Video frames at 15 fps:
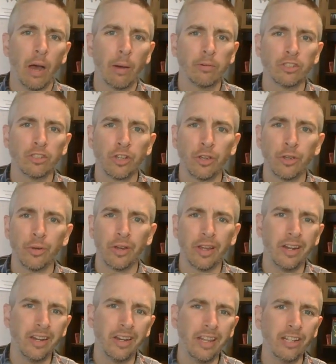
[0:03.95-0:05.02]
I'm going to show you
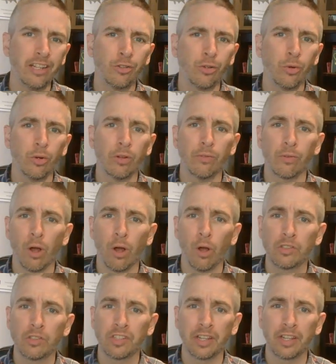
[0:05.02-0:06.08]
a neat tool for
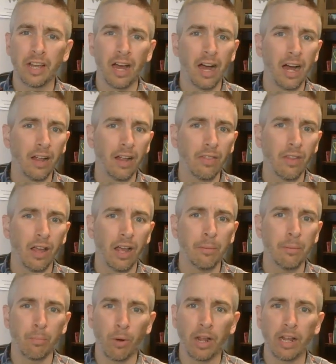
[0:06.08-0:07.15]
hosting
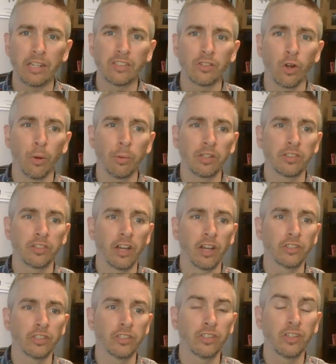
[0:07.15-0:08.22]
online brainstorming
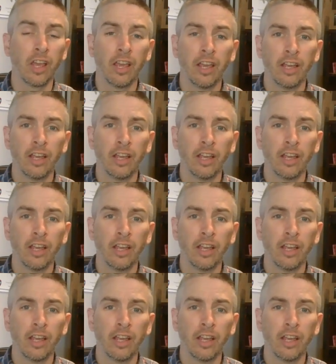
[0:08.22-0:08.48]
sessions.